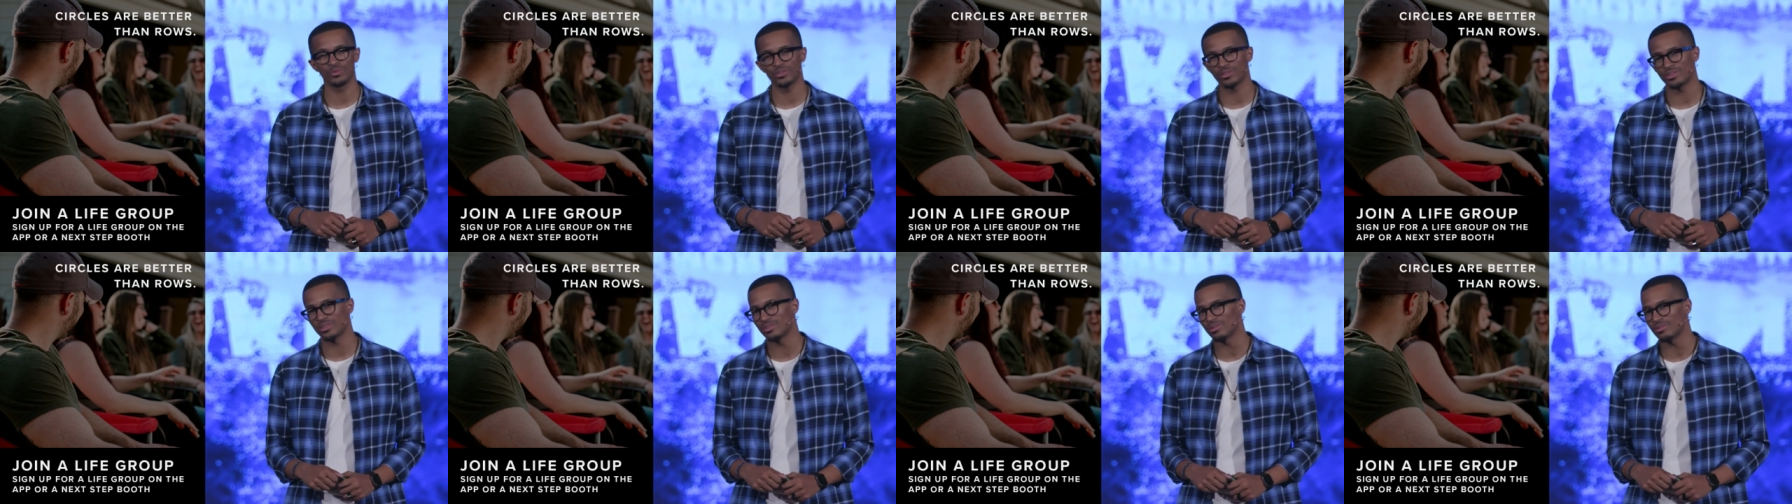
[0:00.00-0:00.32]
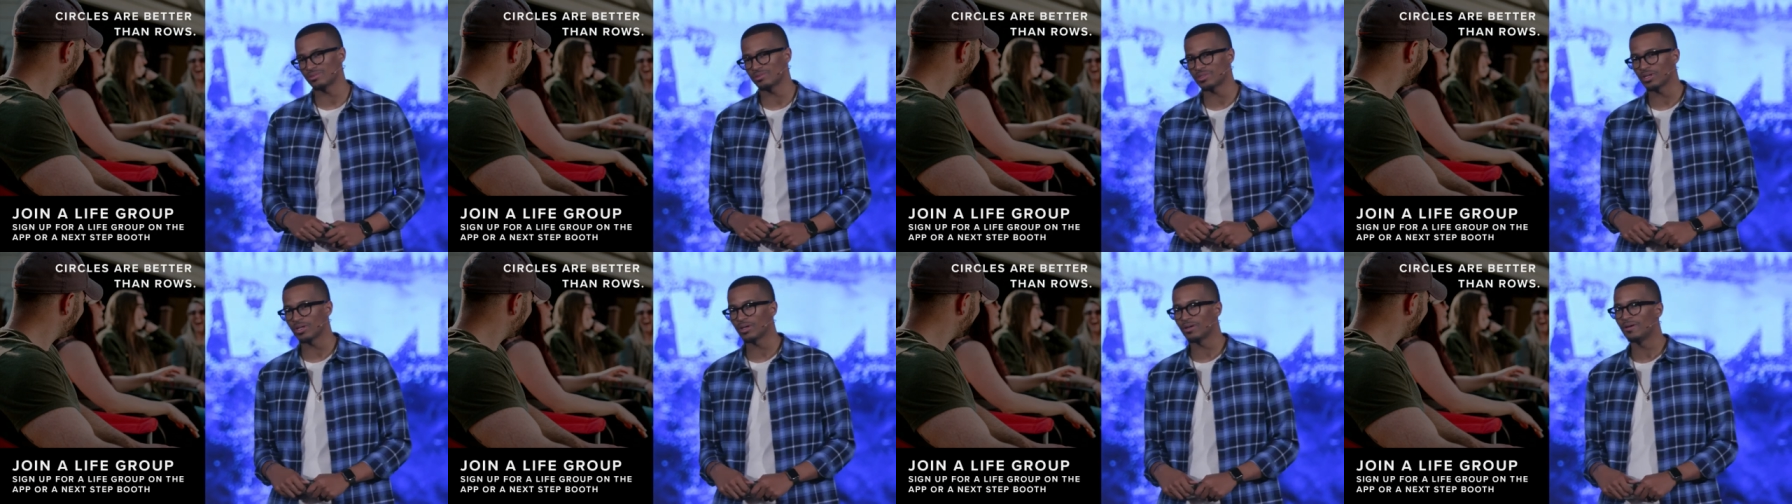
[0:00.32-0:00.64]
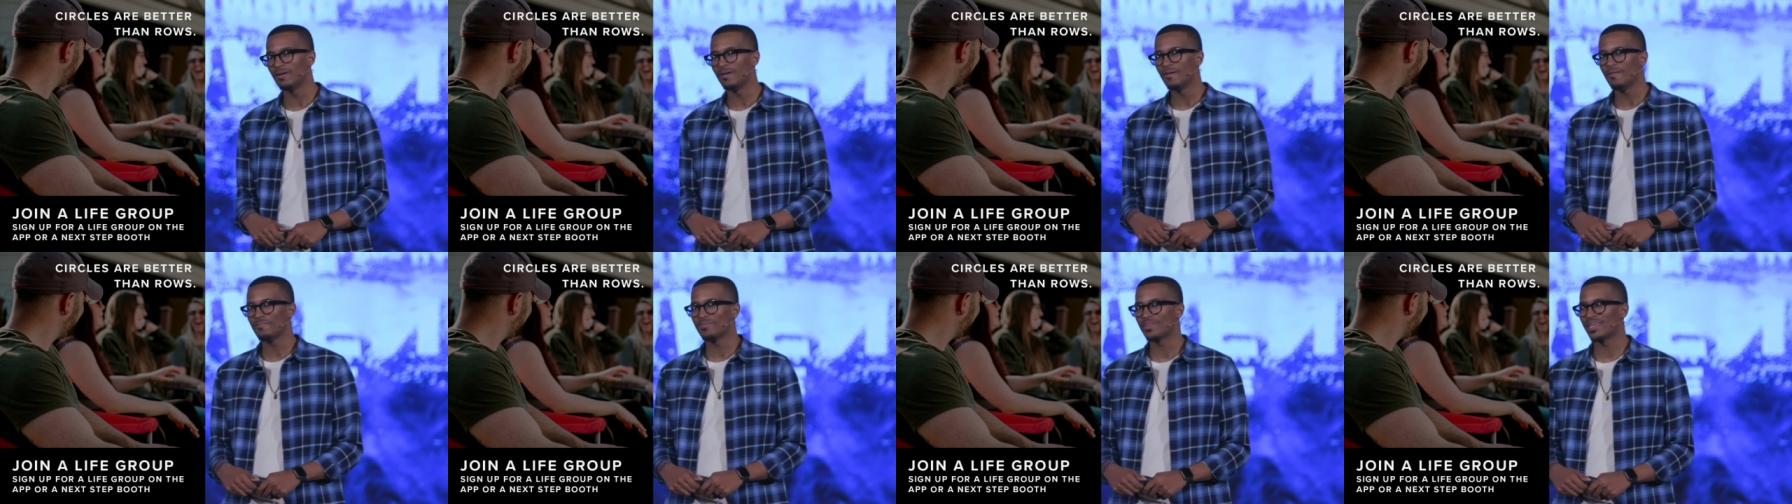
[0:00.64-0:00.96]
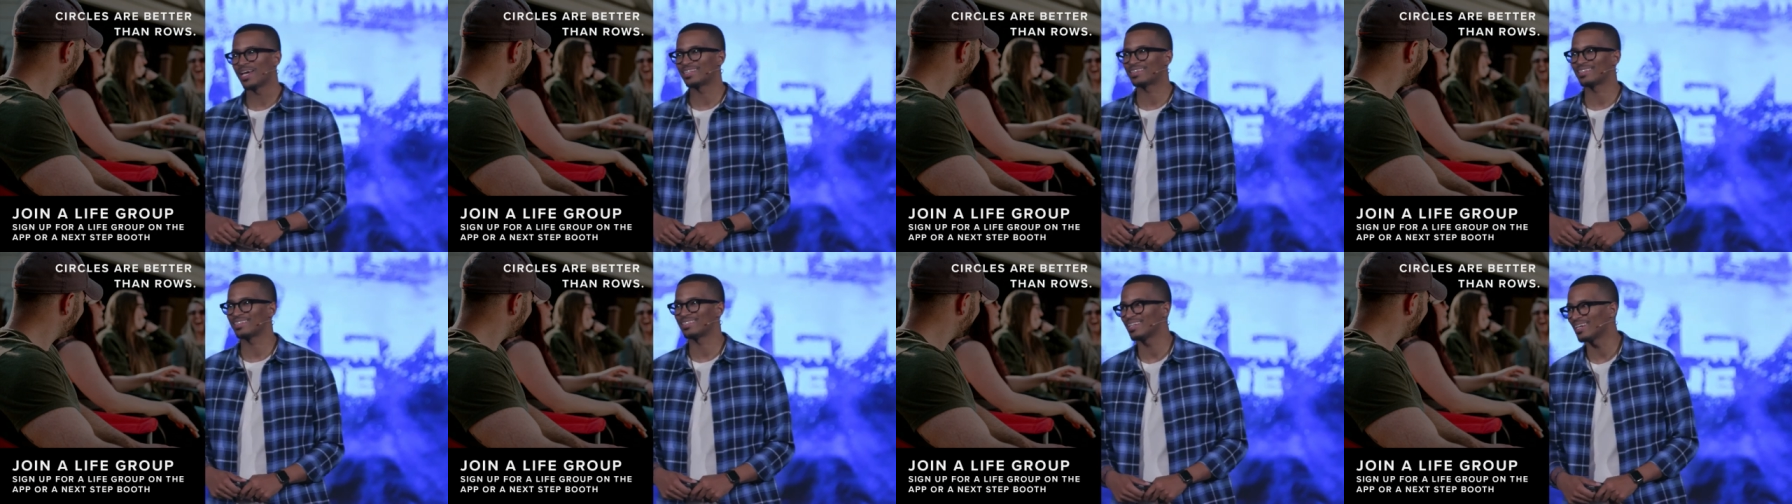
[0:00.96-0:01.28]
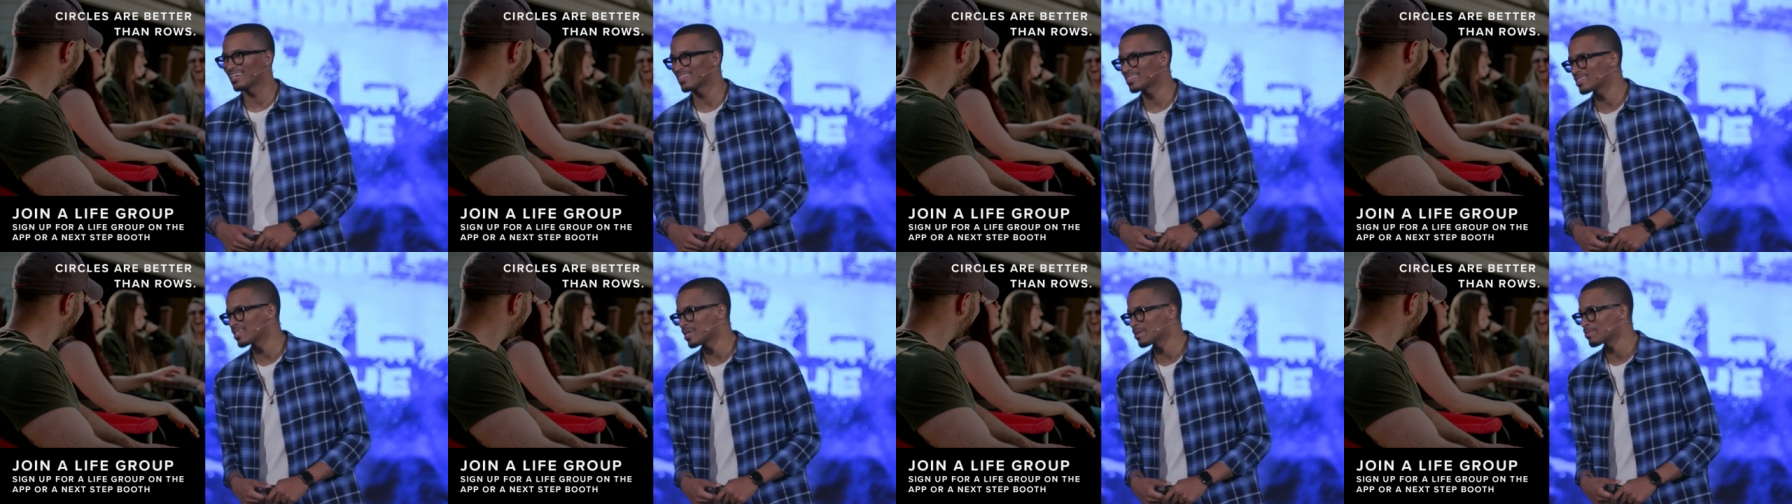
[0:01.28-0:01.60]
you can do so at the
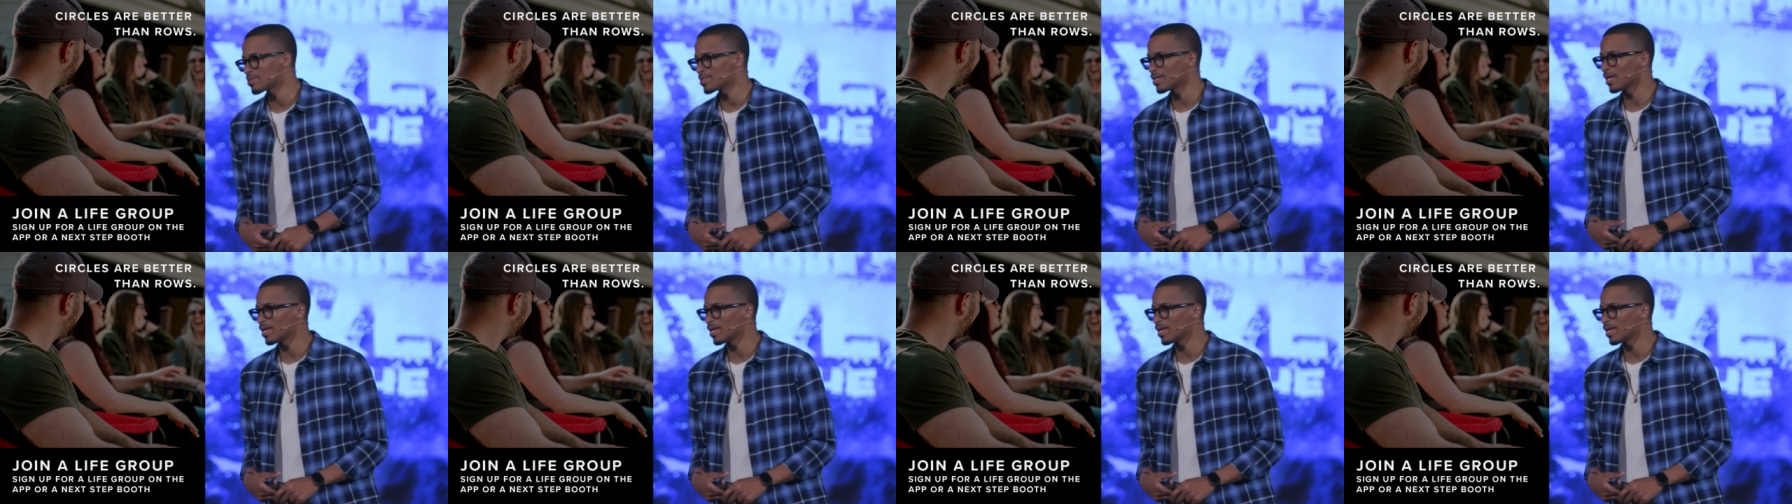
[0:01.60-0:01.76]
Next Steps